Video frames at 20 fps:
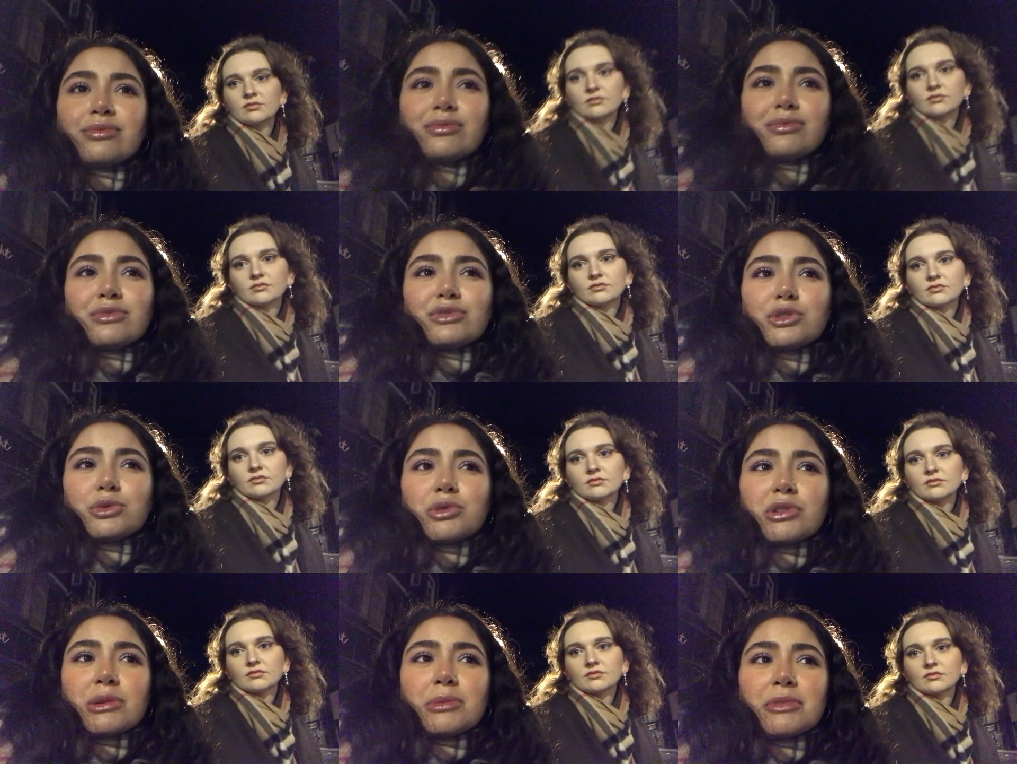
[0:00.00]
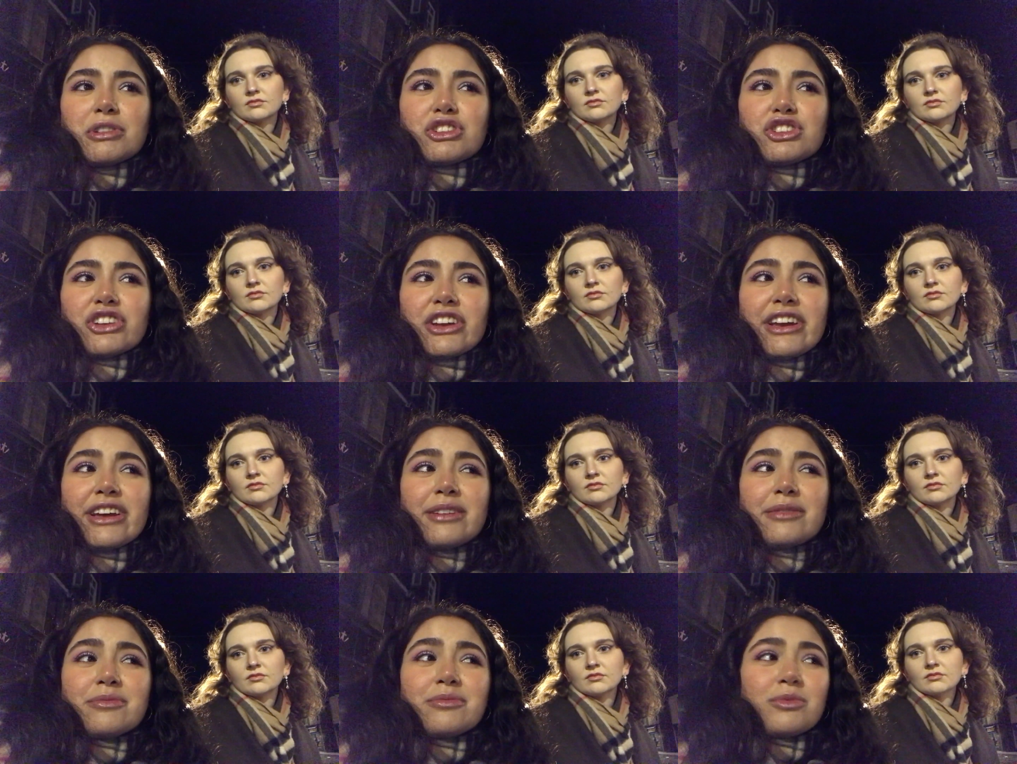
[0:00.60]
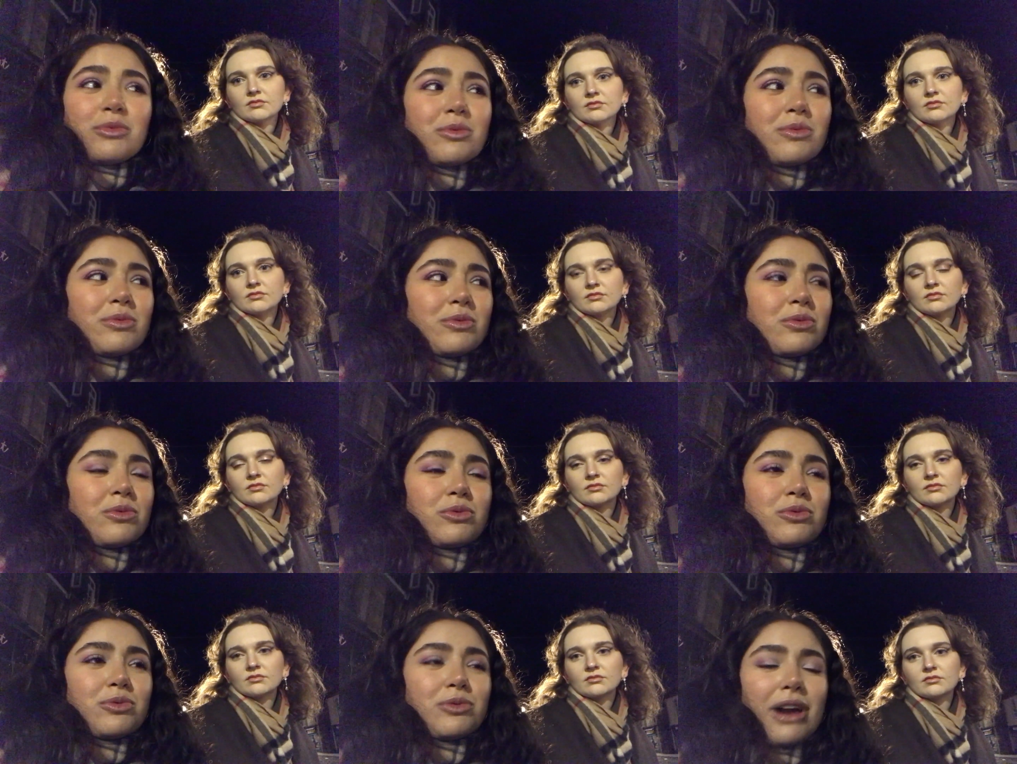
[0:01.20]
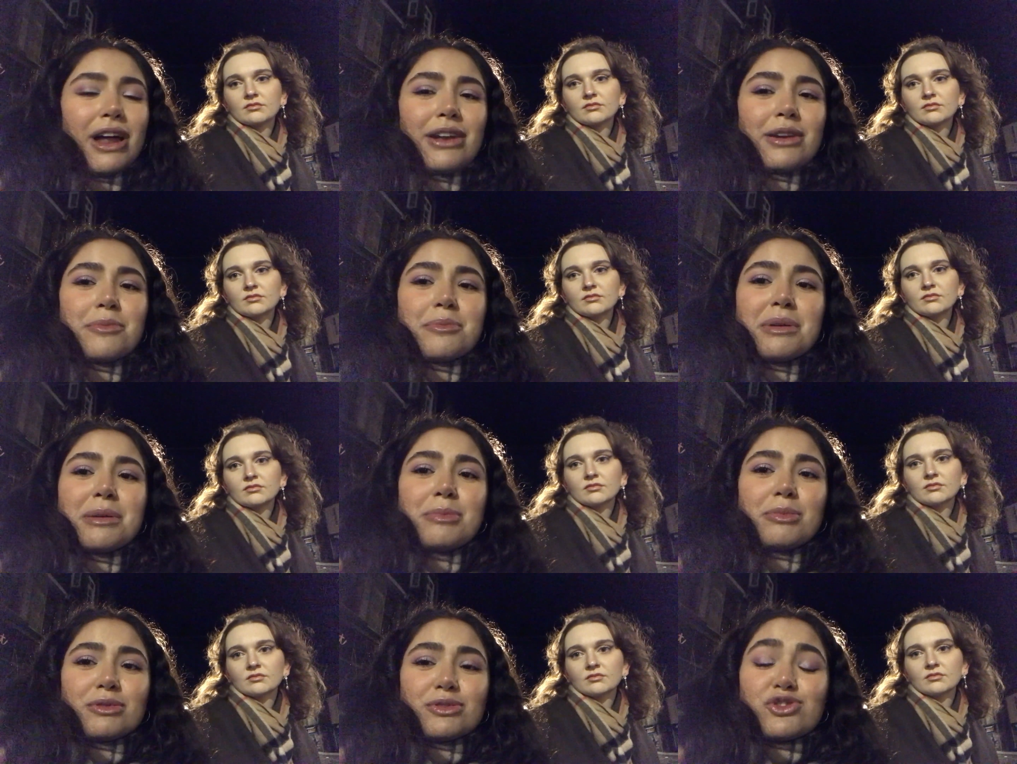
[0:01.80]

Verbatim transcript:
Speaker 1: that's pretty much it. Random people